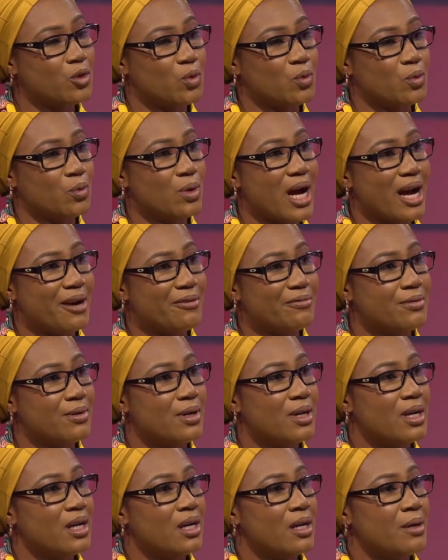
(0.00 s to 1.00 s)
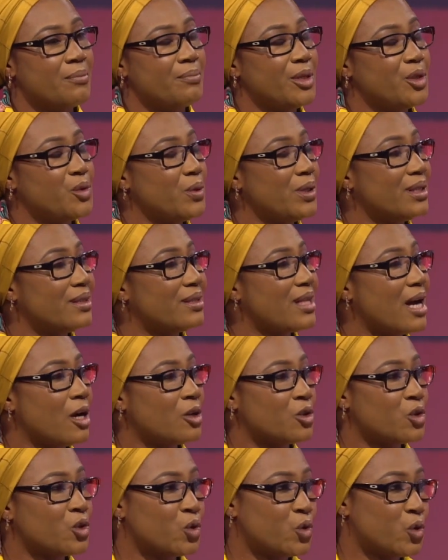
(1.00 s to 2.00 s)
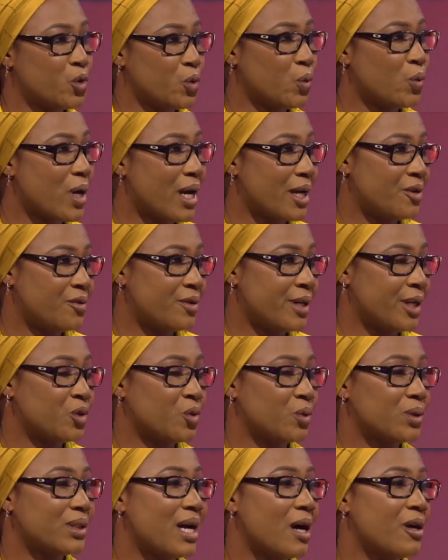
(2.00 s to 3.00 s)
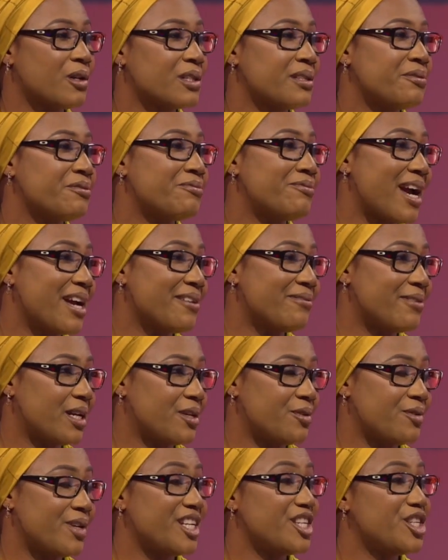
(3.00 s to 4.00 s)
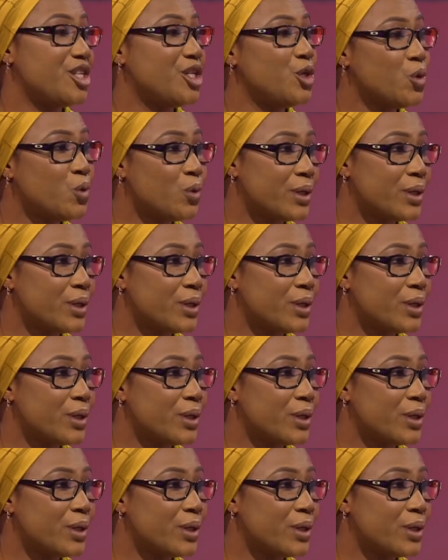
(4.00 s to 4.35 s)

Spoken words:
to have between 1,200 to 1,500 new